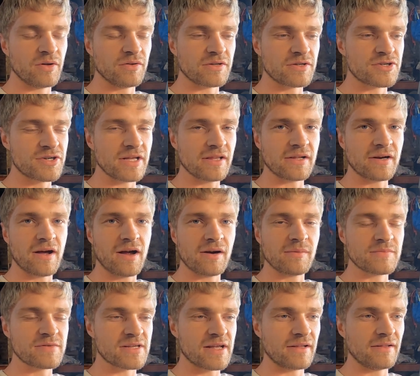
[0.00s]
all the trailing
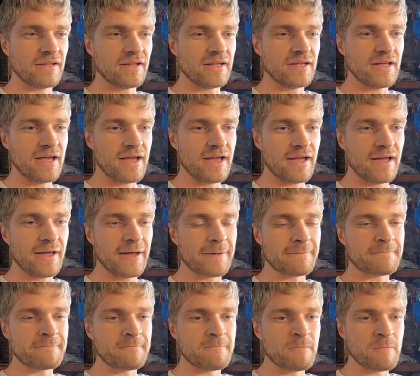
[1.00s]
arms and
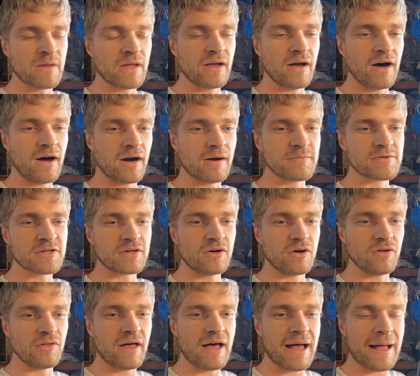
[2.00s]
the arms and
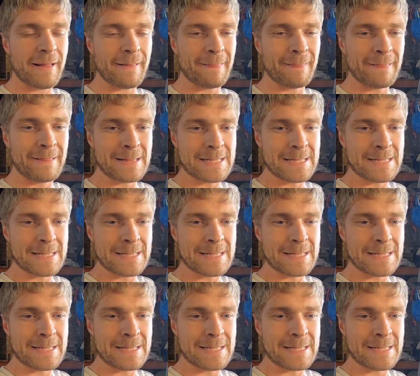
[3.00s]
all that,